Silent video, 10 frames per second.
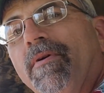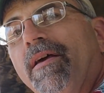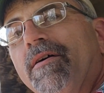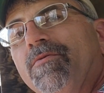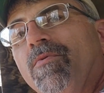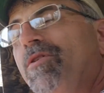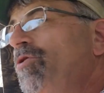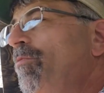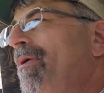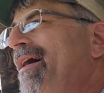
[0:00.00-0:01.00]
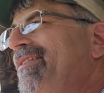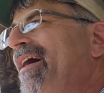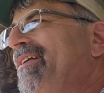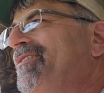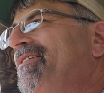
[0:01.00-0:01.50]
because what you might
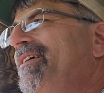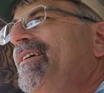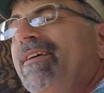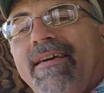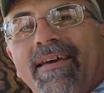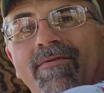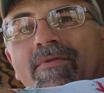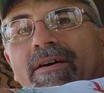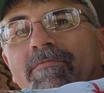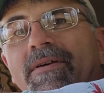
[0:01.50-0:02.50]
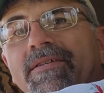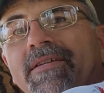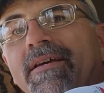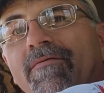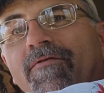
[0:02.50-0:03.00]
not see and what can be
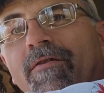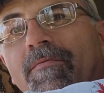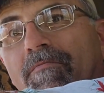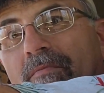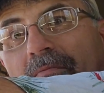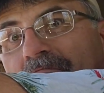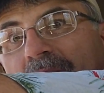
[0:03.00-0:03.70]
seen from